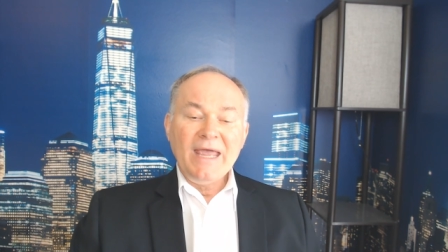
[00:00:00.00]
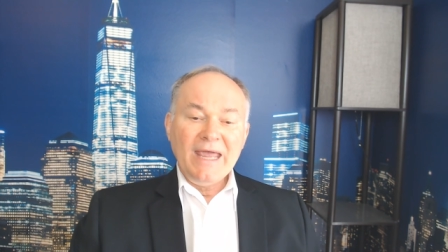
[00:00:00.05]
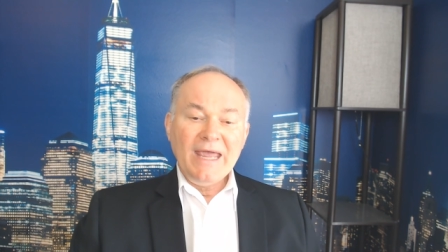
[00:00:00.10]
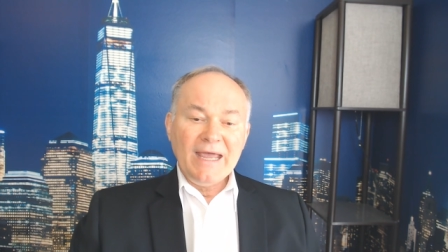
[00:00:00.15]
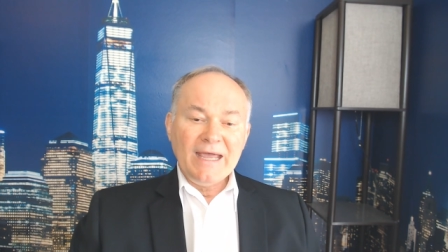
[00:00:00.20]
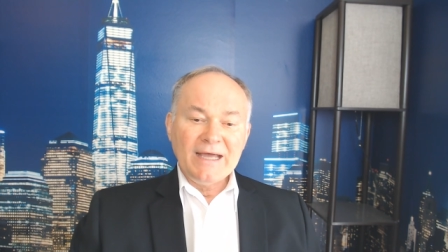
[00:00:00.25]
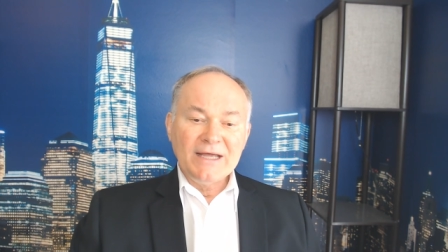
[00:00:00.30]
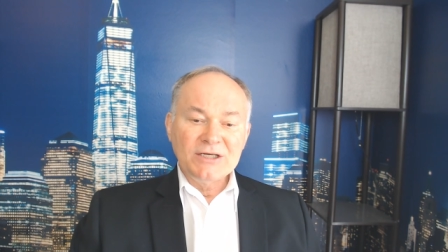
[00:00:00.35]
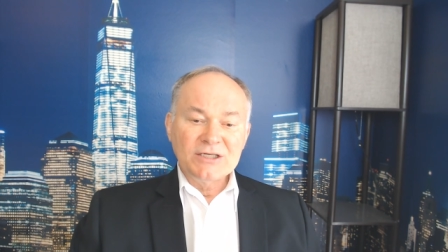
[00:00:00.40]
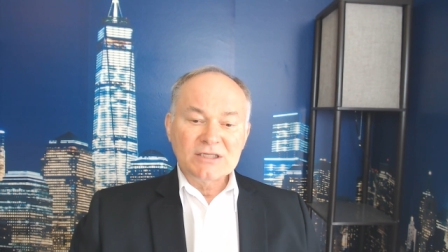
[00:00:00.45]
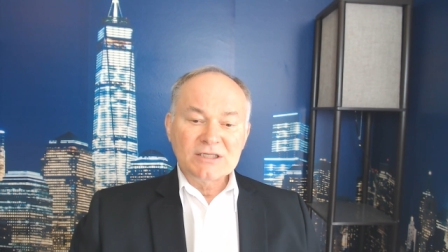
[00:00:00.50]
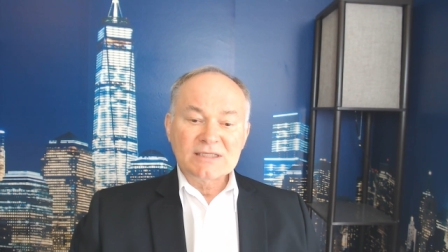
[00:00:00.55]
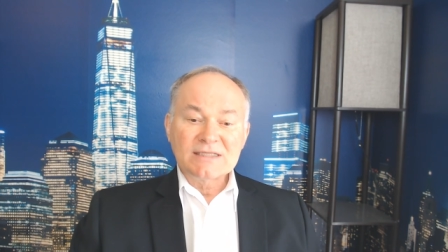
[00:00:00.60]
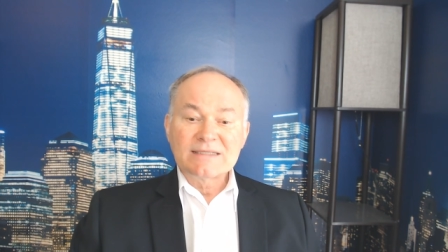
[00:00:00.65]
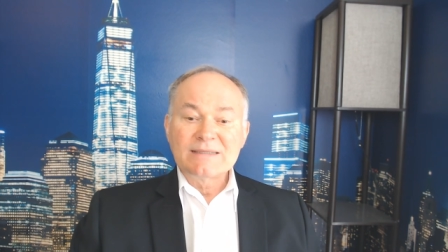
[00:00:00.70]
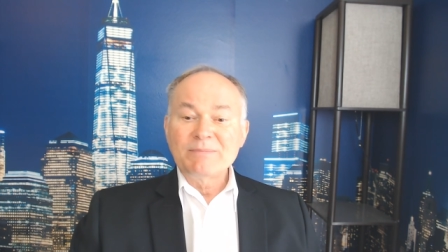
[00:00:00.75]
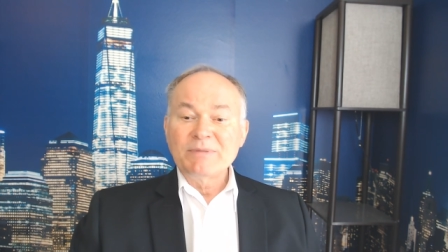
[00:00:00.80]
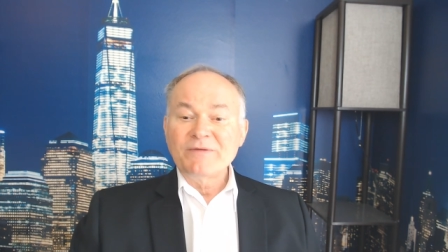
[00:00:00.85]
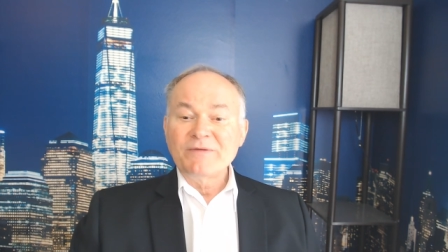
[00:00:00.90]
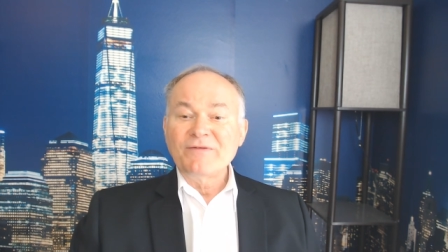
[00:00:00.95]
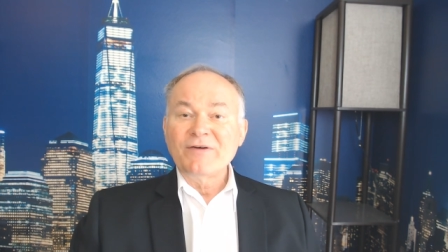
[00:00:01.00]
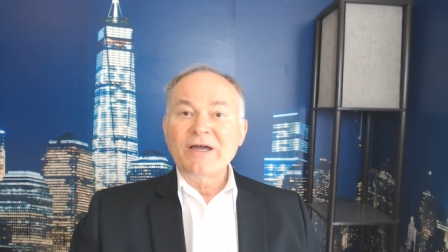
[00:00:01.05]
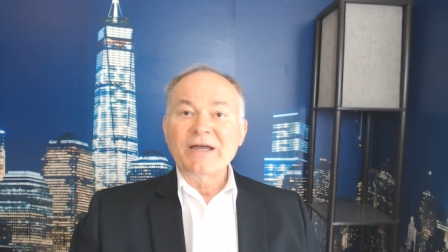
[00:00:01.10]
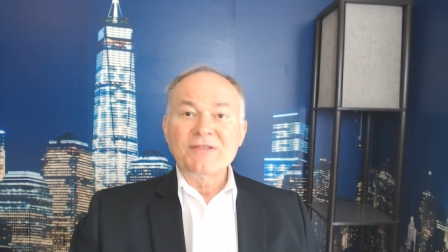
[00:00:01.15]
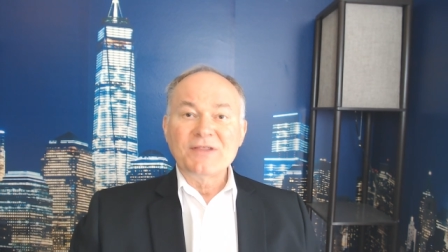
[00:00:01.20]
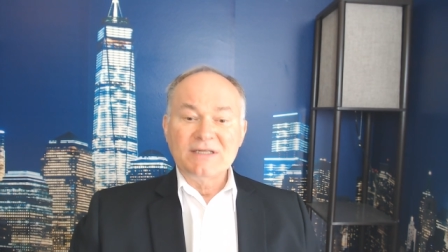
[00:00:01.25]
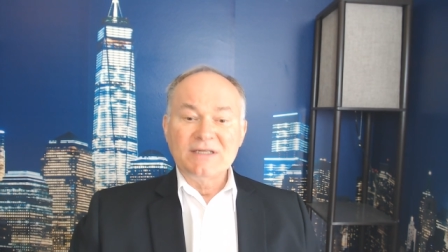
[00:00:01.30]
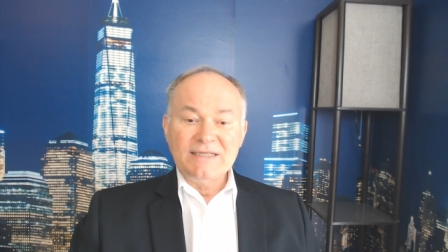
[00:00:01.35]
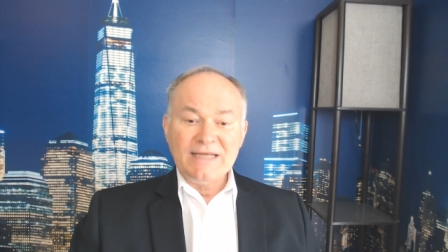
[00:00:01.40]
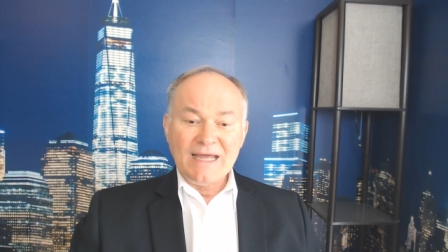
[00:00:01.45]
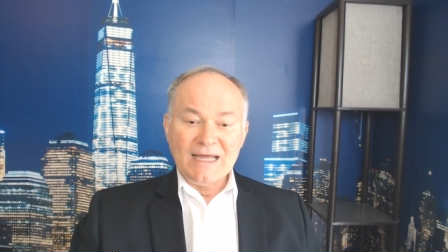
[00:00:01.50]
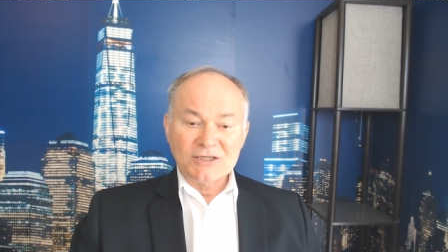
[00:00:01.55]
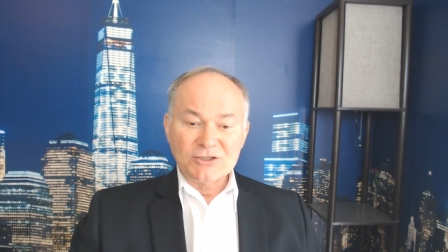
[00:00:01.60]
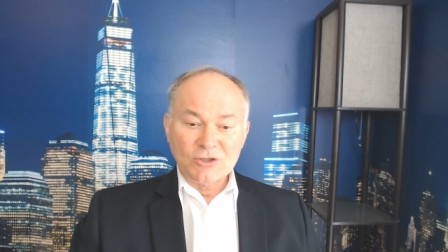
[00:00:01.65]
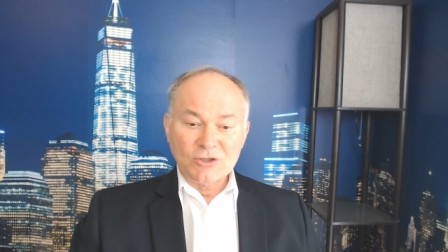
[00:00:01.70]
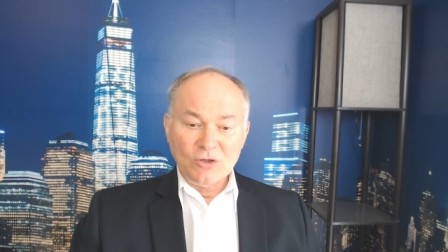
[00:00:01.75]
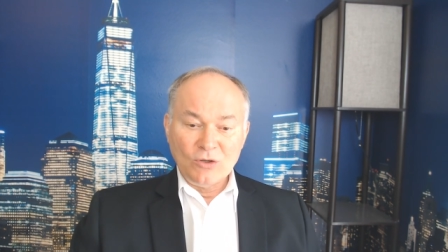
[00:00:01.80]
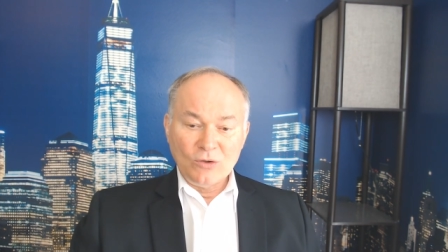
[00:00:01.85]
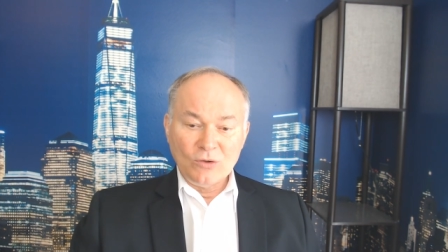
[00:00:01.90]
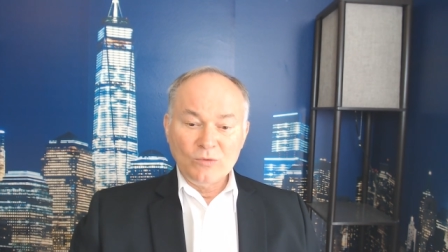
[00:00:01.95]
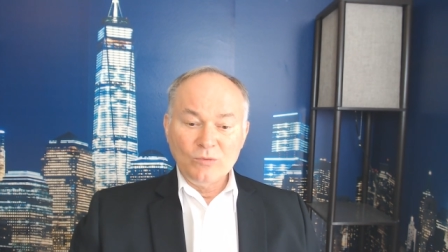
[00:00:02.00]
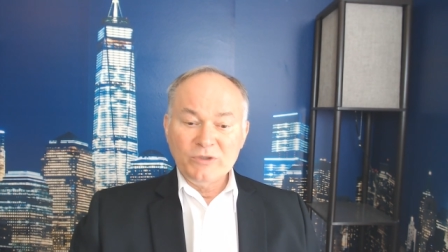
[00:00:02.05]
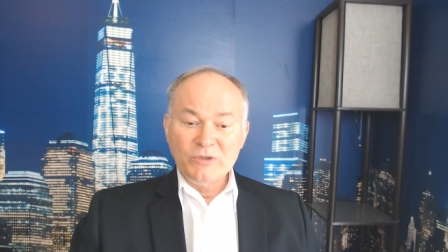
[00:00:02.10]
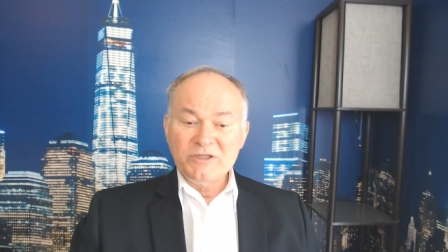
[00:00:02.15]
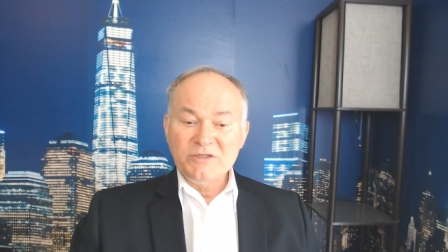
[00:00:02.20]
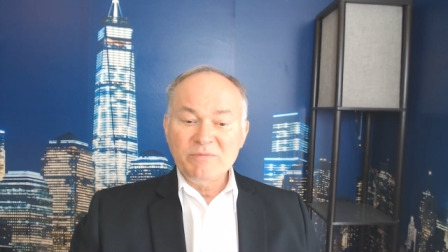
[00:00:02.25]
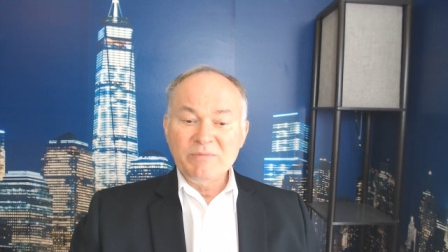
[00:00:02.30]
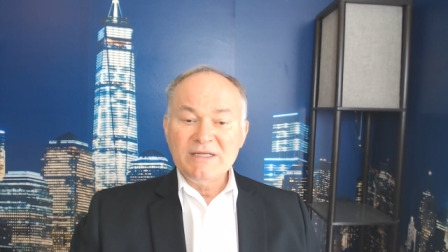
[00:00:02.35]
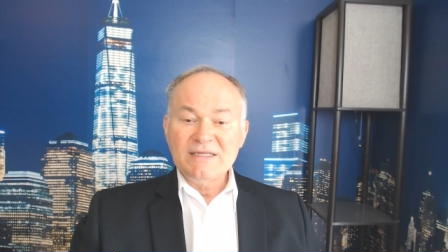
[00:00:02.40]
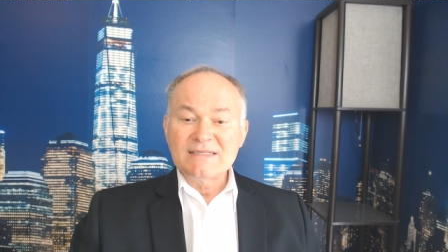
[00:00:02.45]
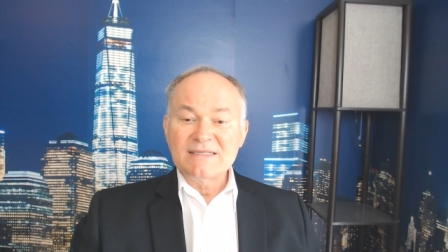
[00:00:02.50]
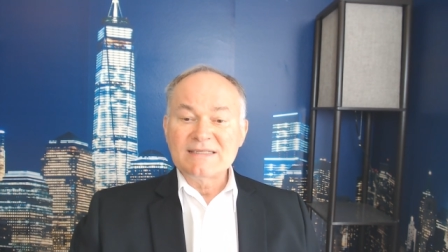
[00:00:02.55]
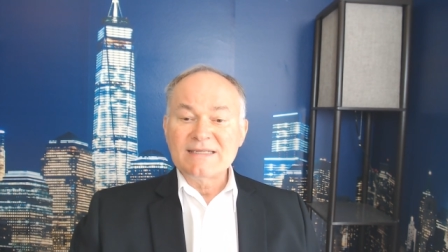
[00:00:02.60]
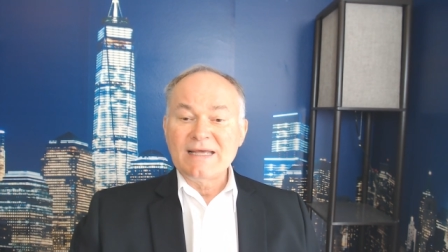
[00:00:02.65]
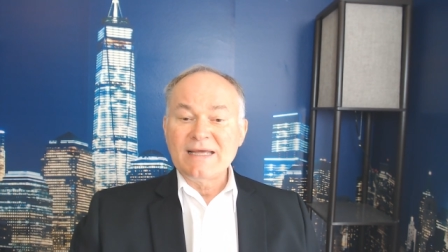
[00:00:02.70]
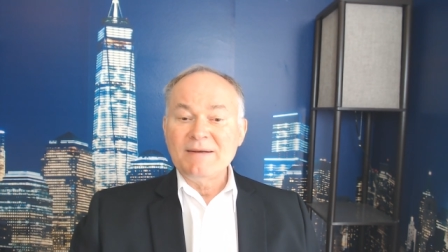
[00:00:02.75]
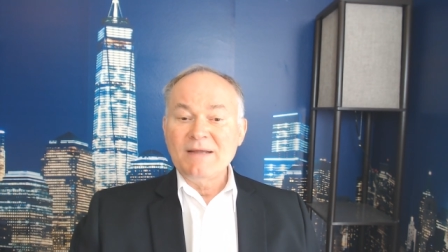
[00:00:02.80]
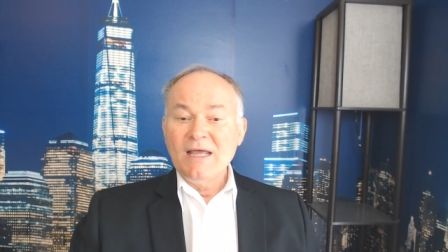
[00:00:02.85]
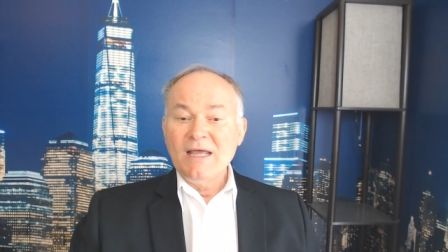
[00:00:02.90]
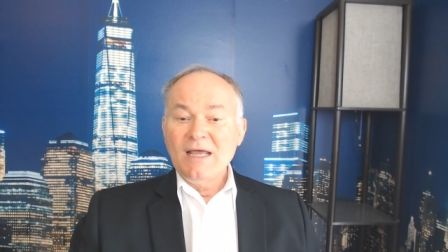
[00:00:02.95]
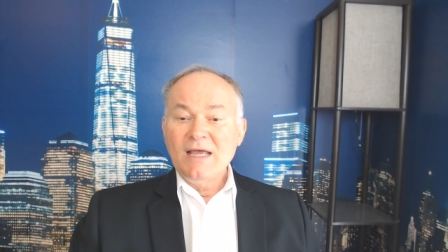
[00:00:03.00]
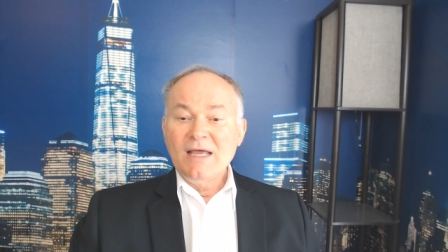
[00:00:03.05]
and simplifying the tax code, which means that